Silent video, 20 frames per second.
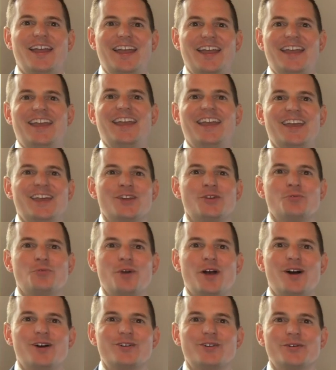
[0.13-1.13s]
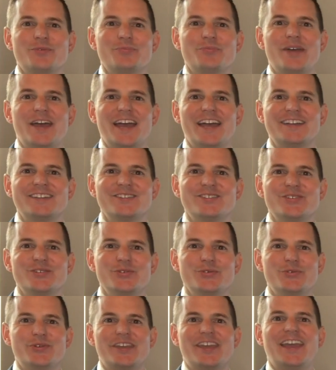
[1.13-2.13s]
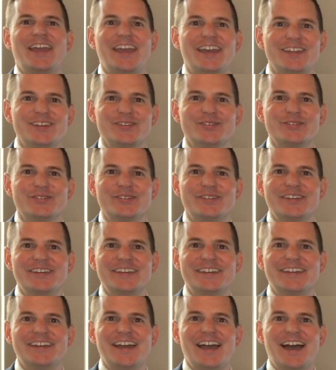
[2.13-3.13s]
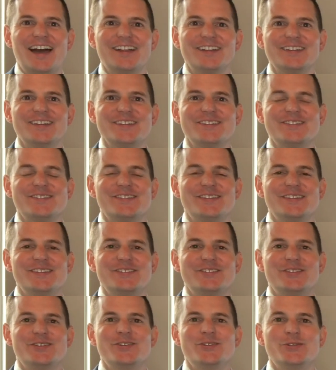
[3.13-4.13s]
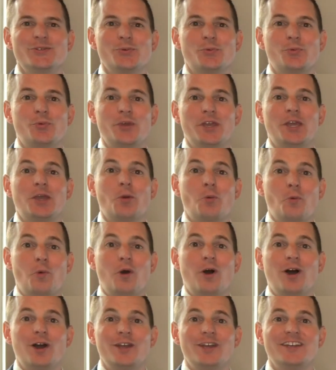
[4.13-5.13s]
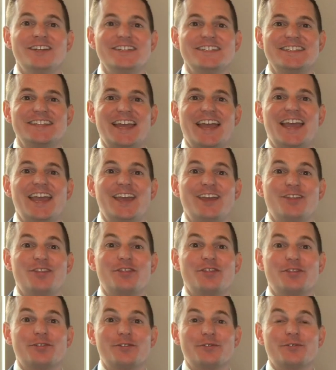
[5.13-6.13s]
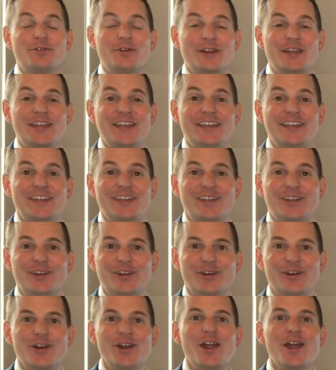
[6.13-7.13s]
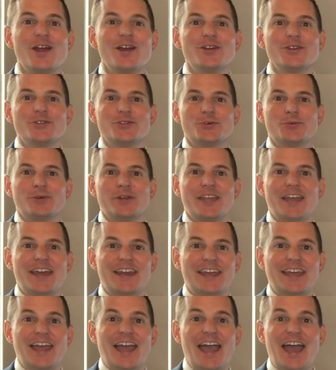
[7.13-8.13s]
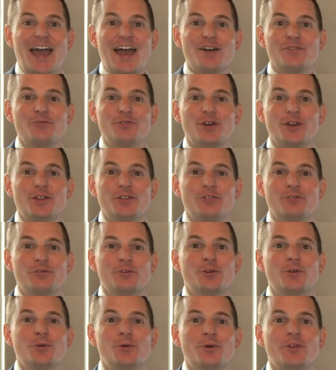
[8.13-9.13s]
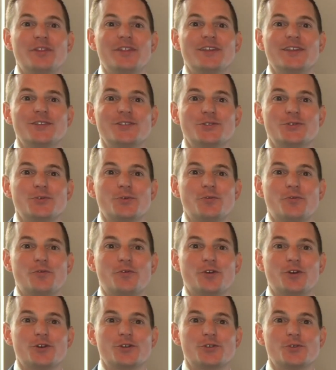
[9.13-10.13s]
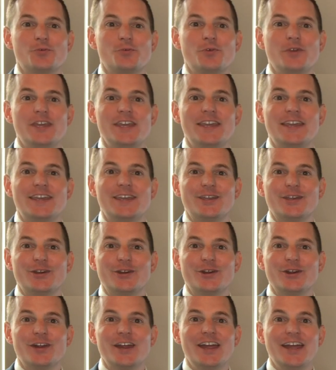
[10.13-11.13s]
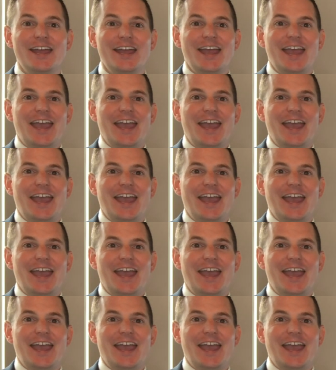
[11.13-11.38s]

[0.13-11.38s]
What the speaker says: And welcome back to Candlestick College. This is week 1, day 3 here. So we're getting halfway through this first week here.